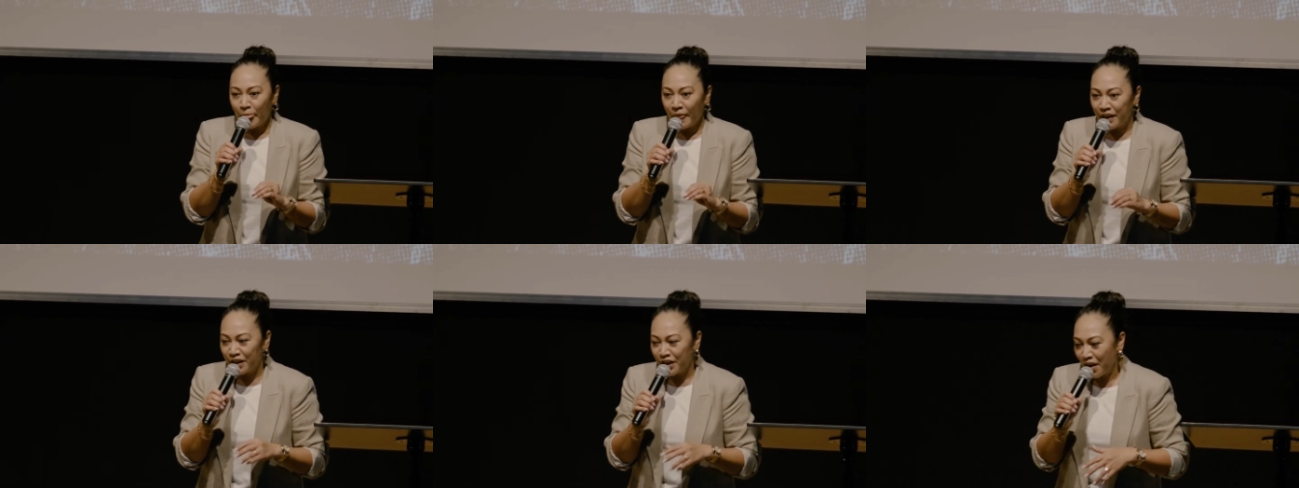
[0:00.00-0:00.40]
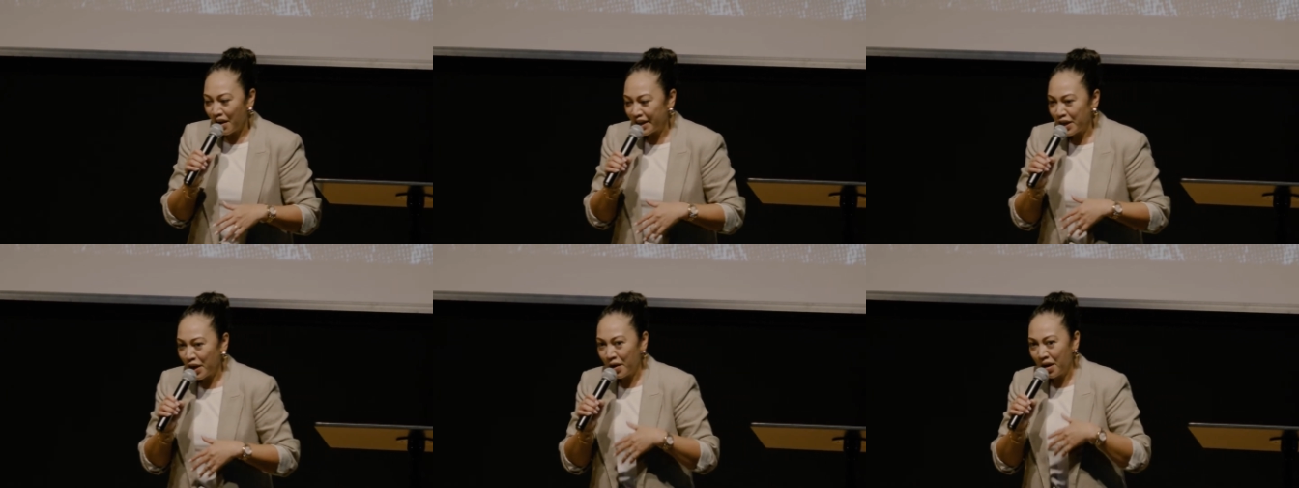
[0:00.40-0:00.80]
You know, I
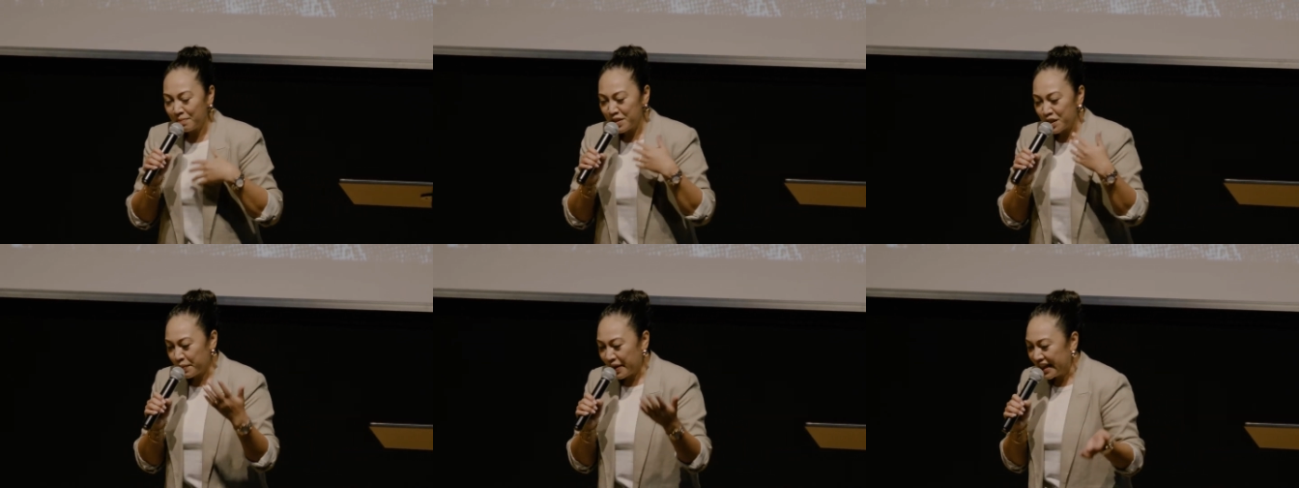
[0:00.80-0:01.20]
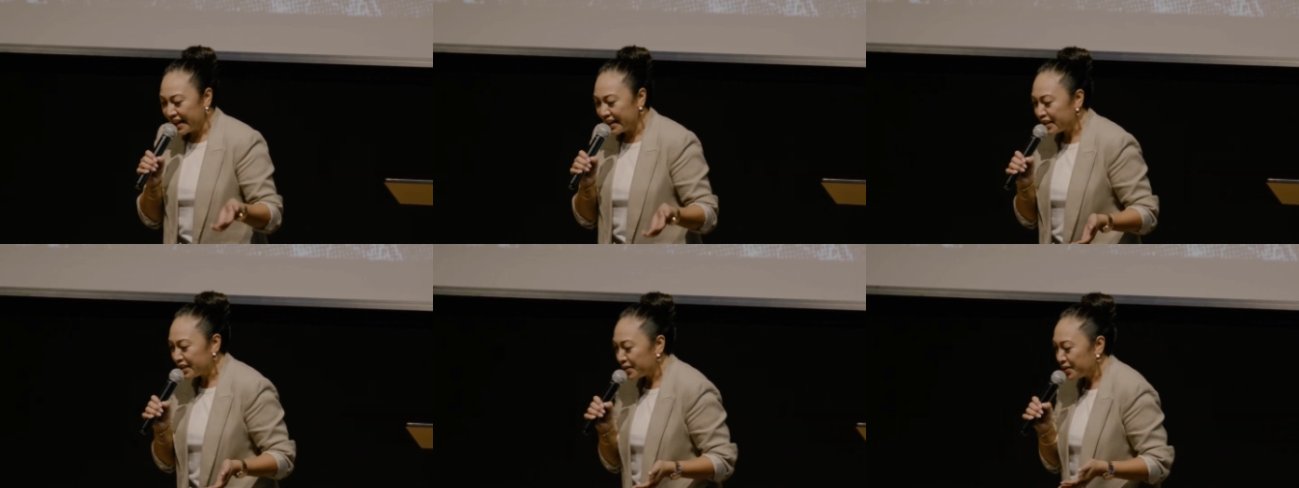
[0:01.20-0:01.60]
know I'm
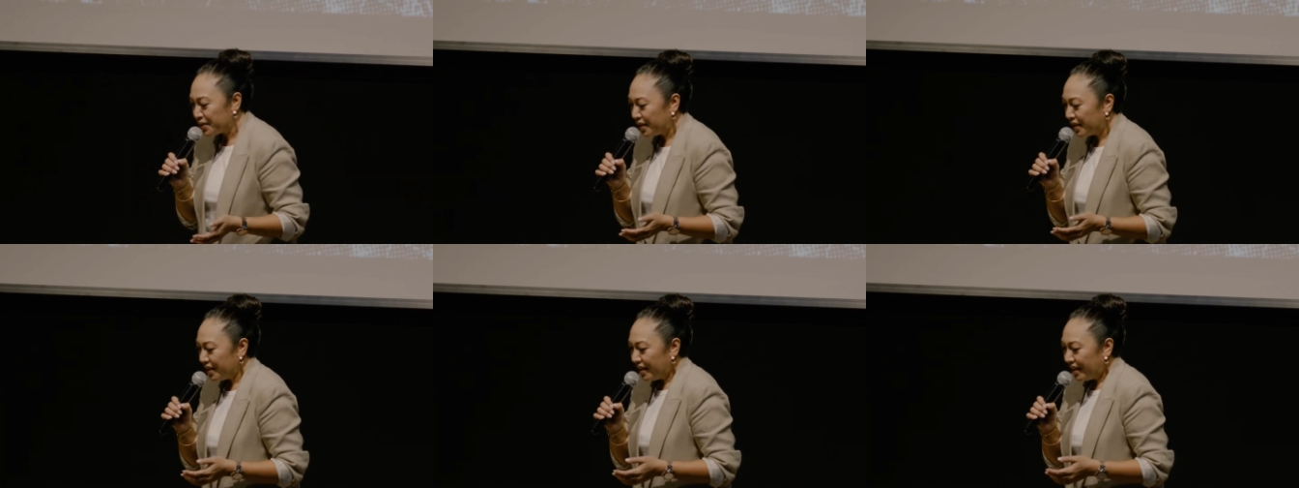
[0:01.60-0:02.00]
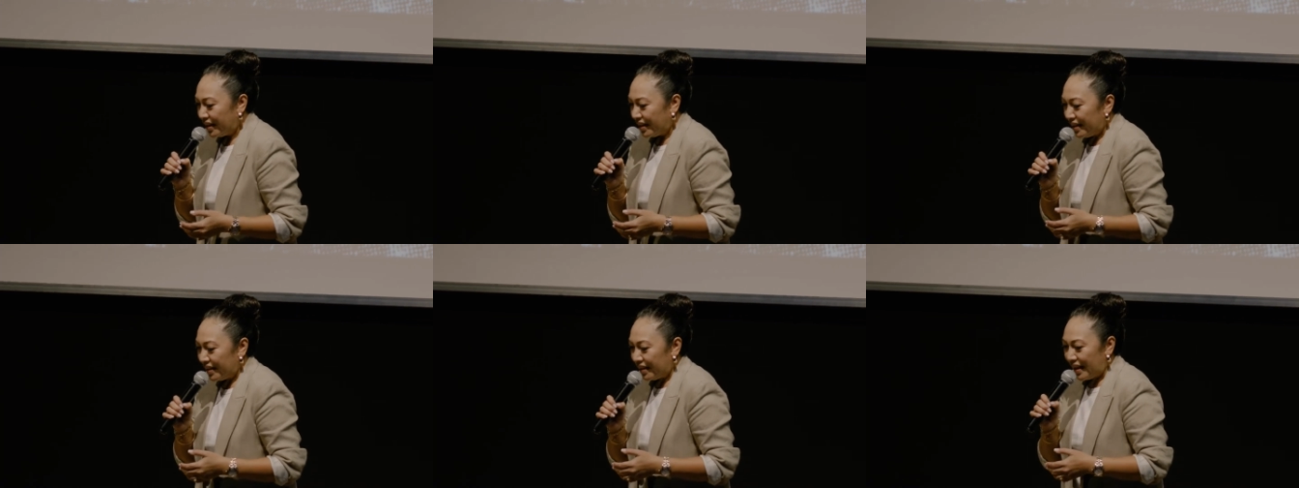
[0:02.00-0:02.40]
speaking to
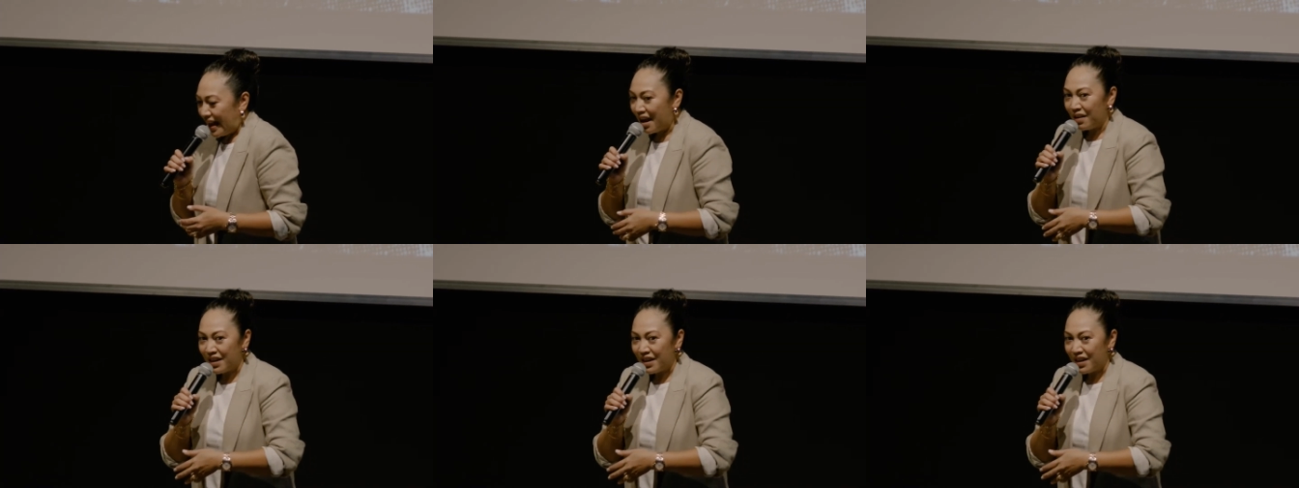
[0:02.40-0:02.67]
our